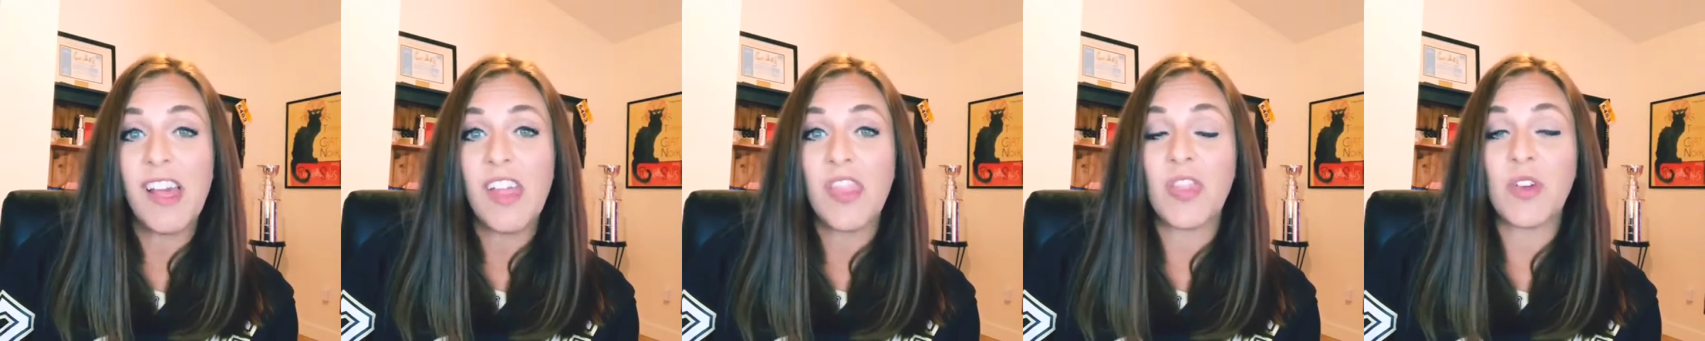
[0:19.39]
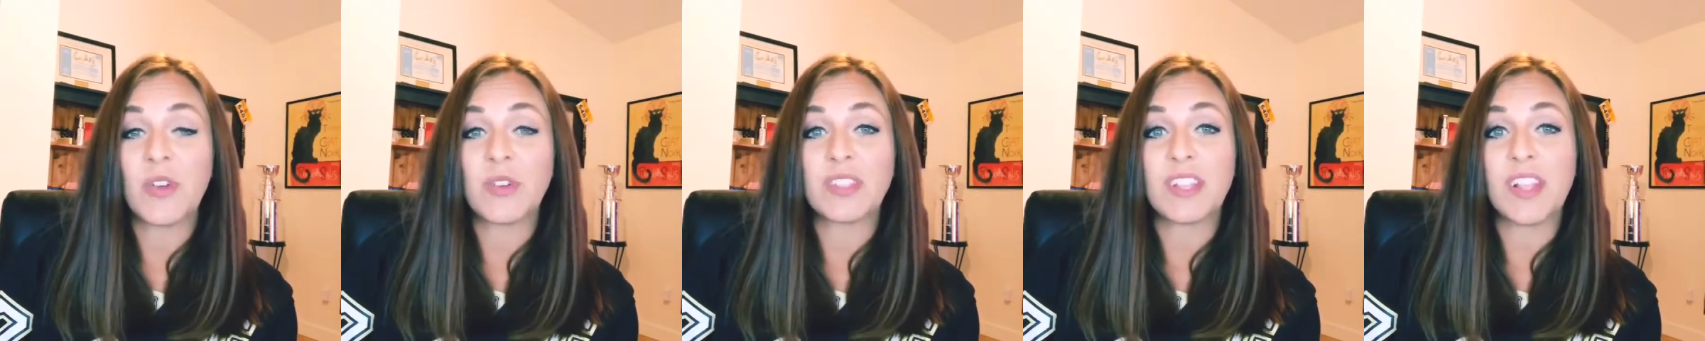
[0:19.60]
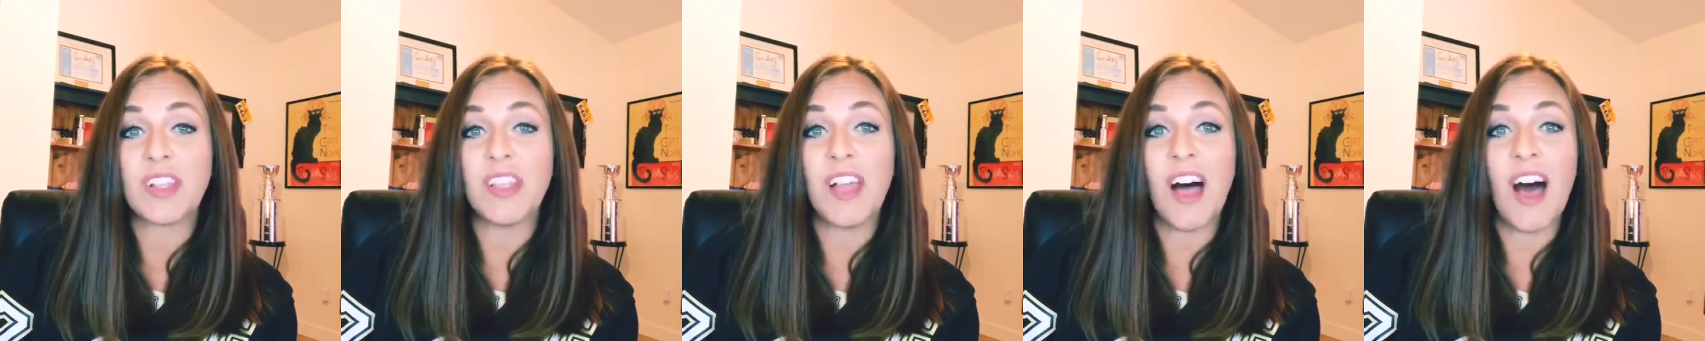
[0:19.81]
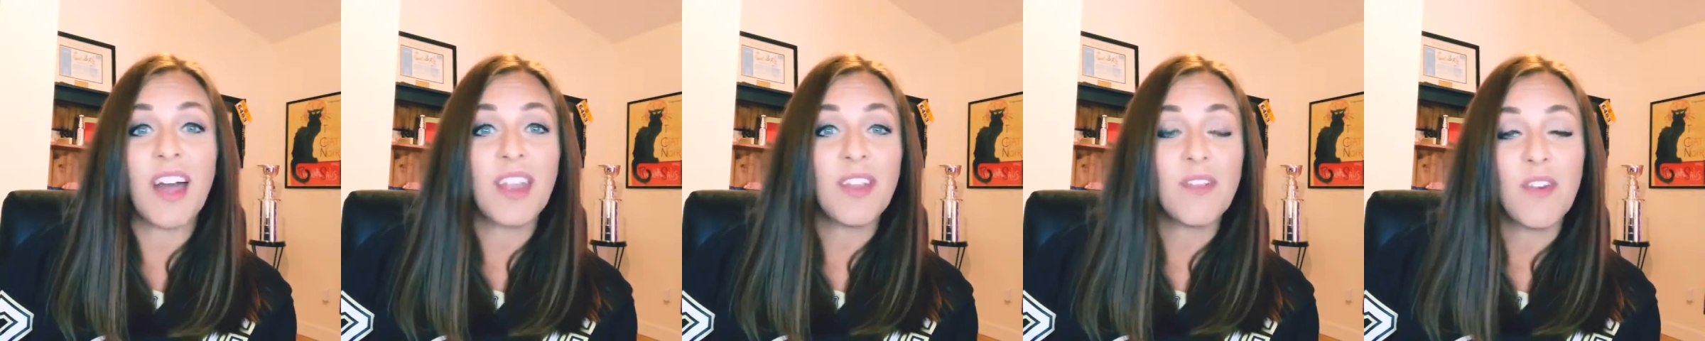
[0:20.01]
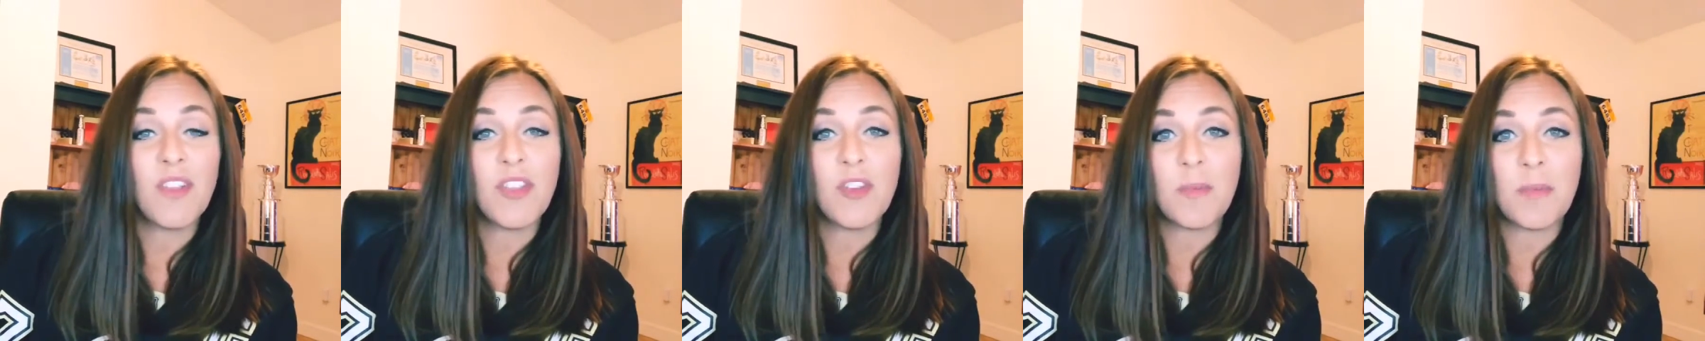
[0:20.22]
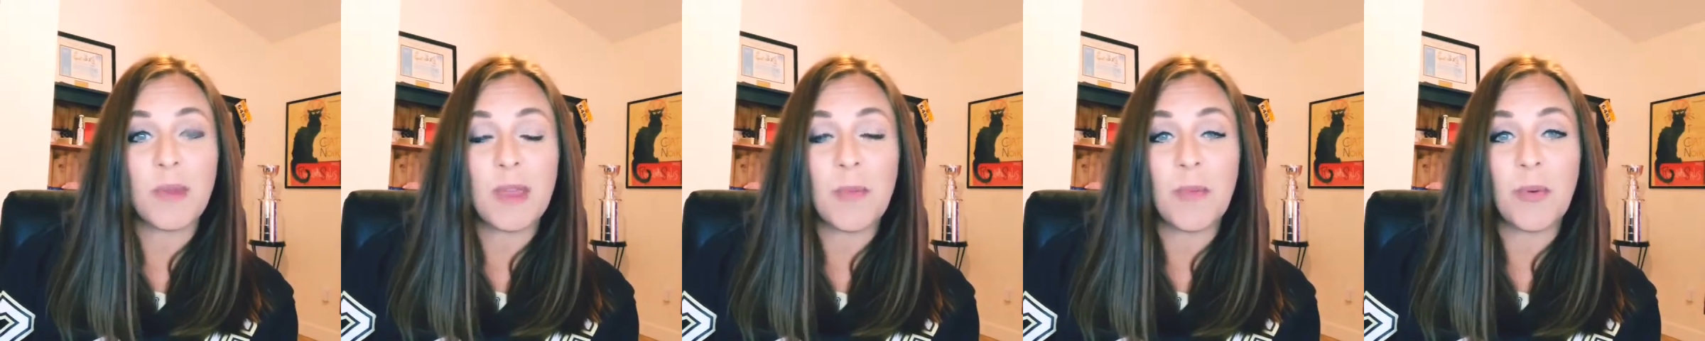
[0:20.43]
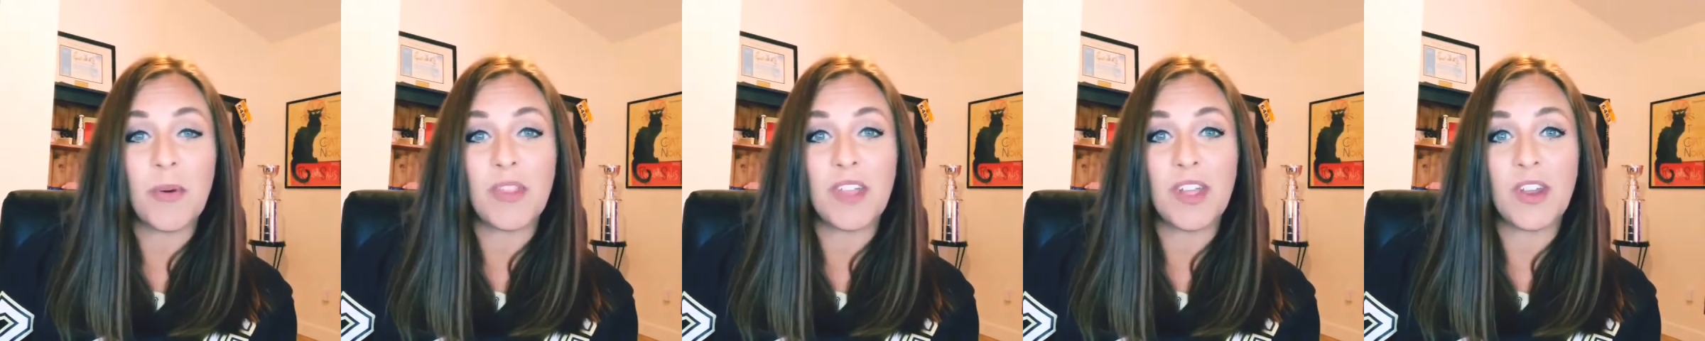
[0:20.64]
There's a lot of other
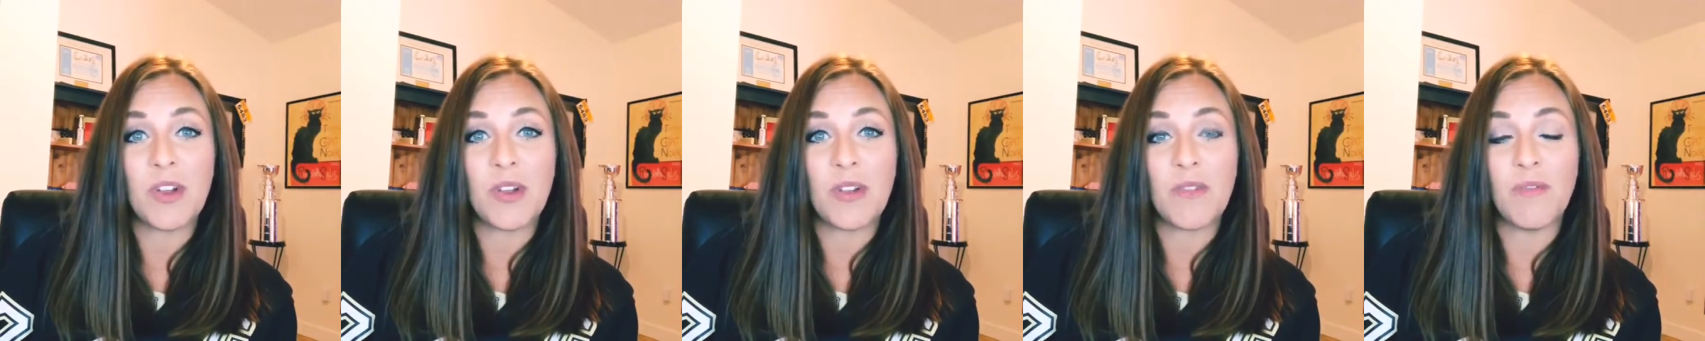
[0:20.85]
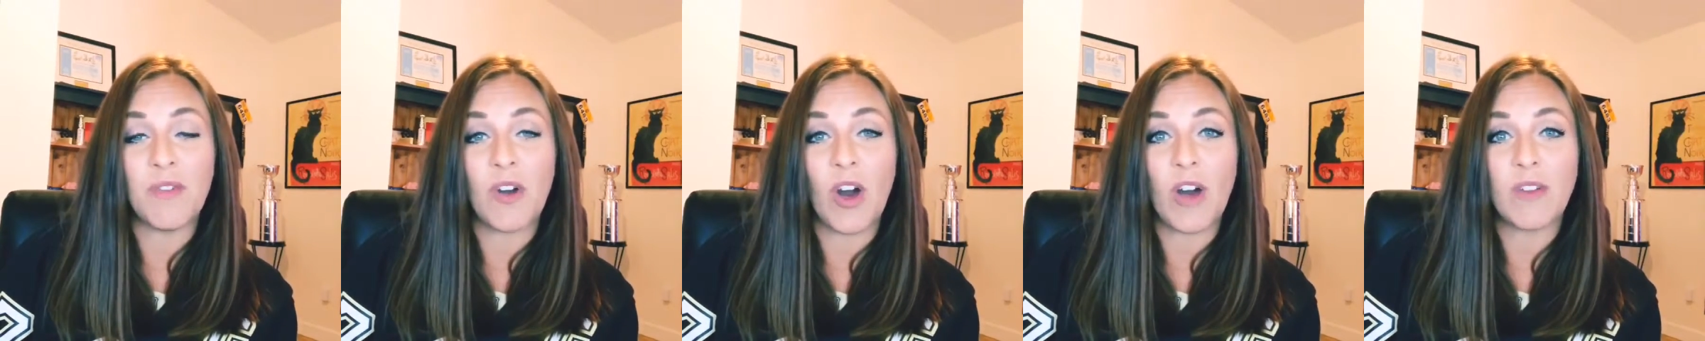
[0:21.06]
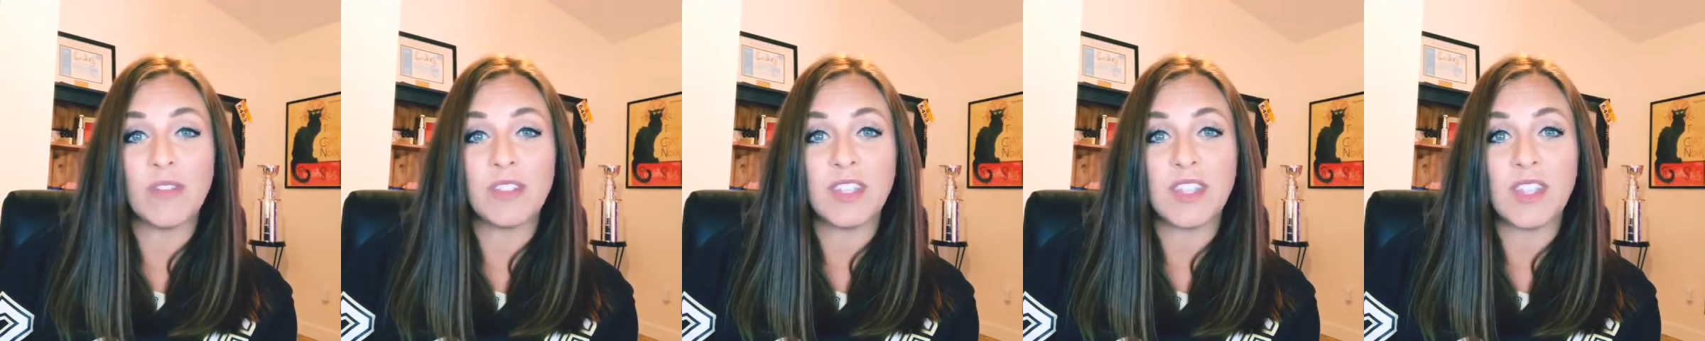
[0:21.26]
people that are involved